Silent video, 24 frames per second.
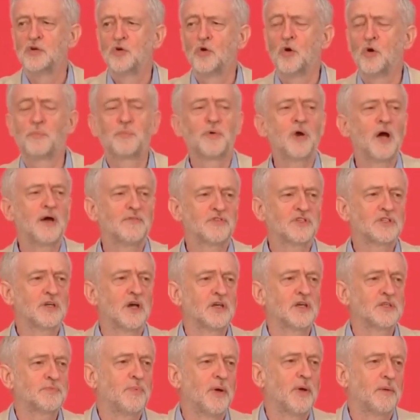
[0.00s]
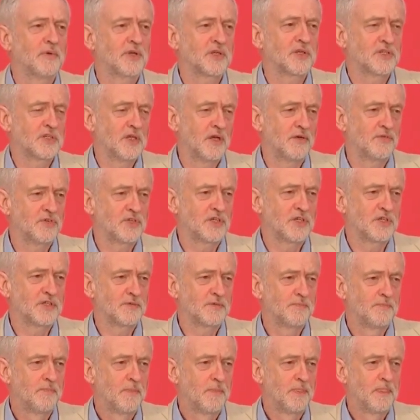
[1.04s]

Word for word: or privatize public services.